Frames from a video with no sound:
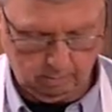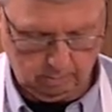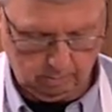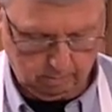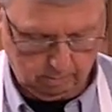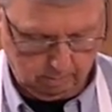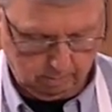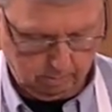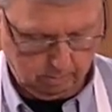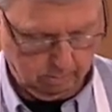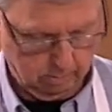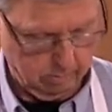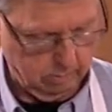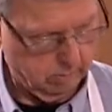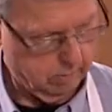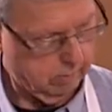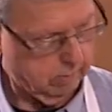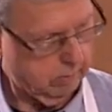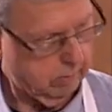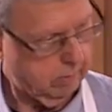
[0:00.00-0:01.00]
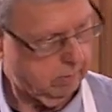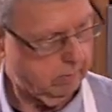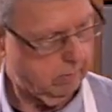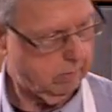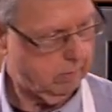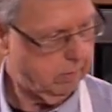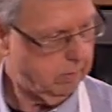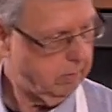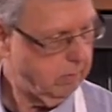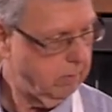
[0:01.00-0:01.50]

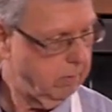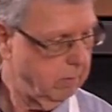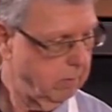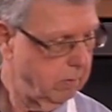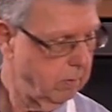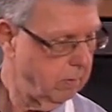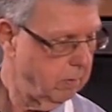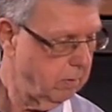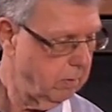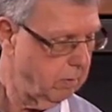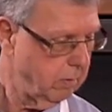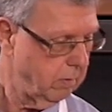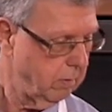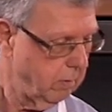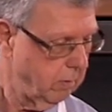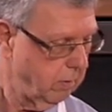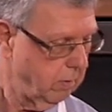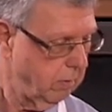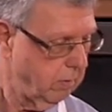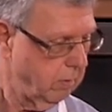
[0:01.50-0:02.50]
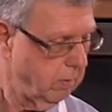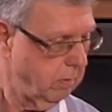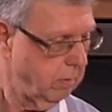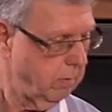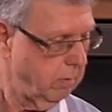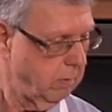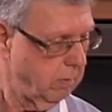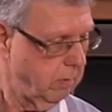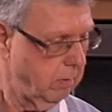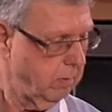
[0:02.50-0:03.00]

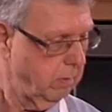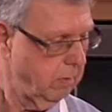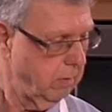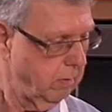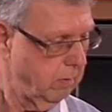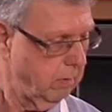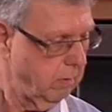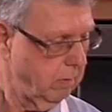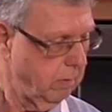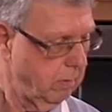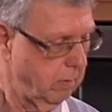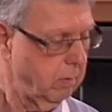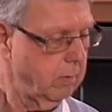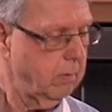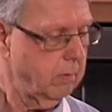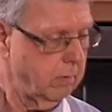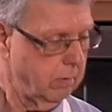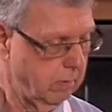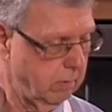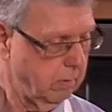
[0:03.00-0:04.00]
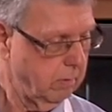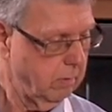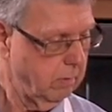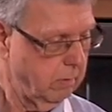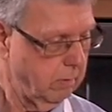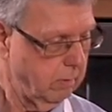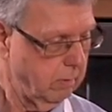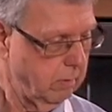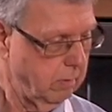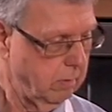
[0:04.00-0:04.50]

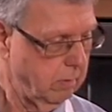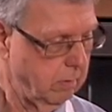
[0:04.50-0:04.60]
This person isn't speaking.